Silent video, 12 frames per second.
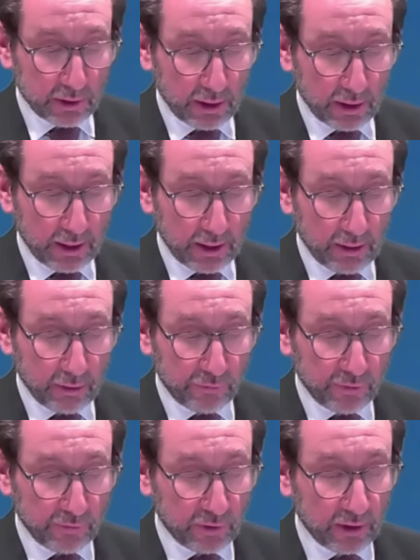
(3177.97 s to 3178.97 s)
the
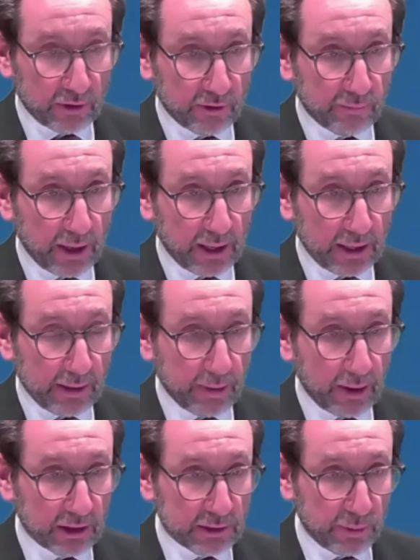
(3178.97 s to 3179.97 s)
15th of May
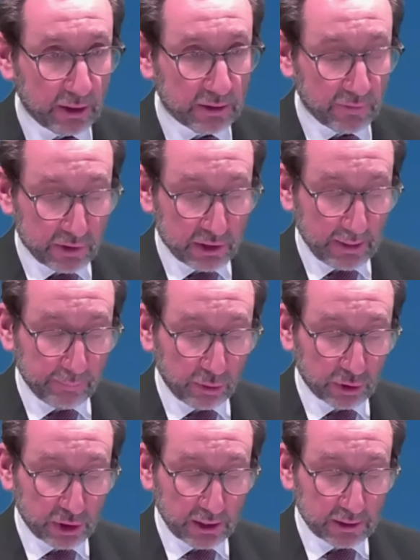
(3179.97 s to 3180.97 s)
email as part of the same
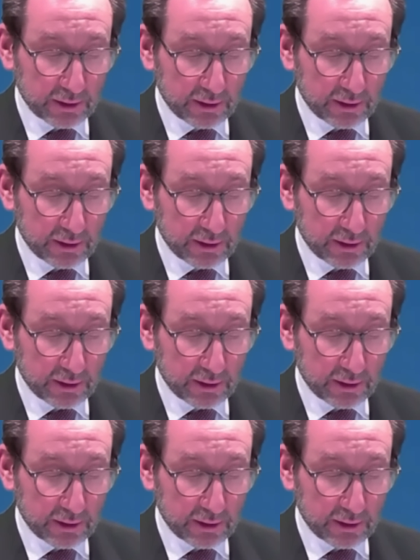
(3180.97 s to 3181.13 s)
project?